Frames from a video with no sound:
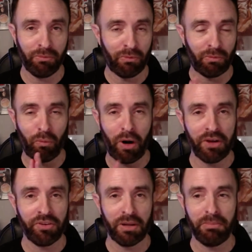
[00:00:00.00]
and when we're
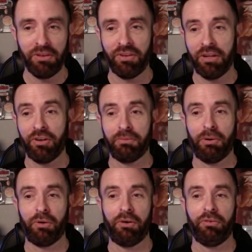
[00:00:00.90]
watching it, Mason and I talk about
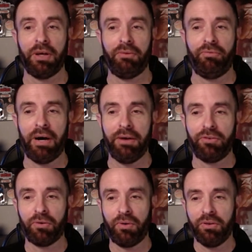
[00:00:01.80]
what our top 5s
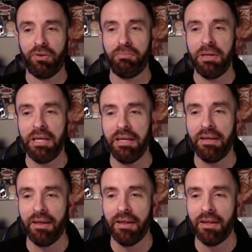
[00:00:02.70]
are going to be.
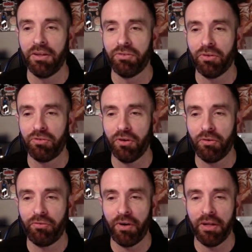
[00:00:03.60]
So
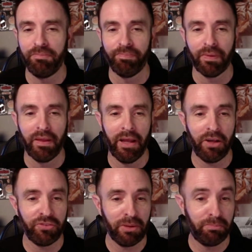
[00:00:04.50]
fun.
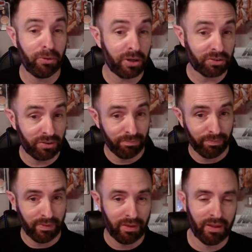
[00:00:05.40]
LJ booked
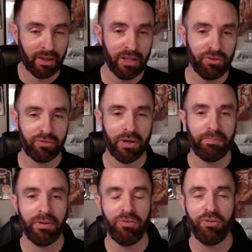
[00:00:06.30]
his
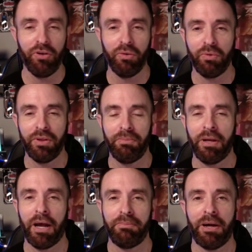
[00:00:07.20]
trip in June with MEI
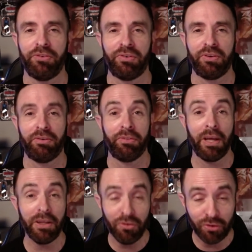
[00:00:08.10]
and Mouse Fan Travel.
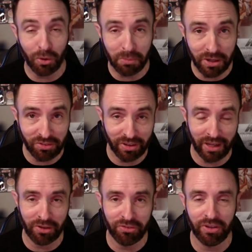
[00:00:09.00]
Thank you so much,
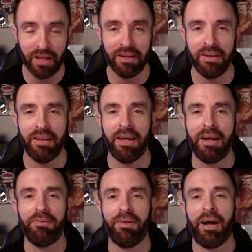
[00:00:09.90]
LJ. And
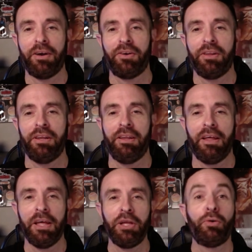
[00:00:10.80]
I heard that
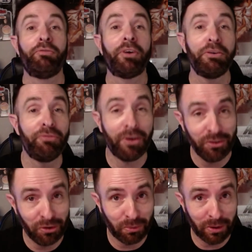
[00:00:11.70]
you were very fun
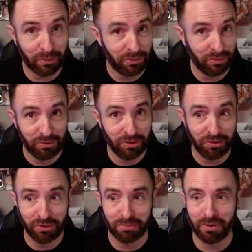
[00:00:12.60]
to work with, which
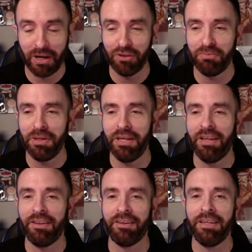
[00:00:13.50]
doesn't surprise me
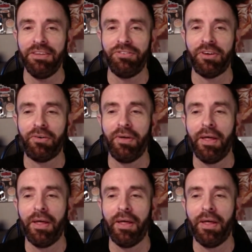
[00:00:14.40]
in the least. So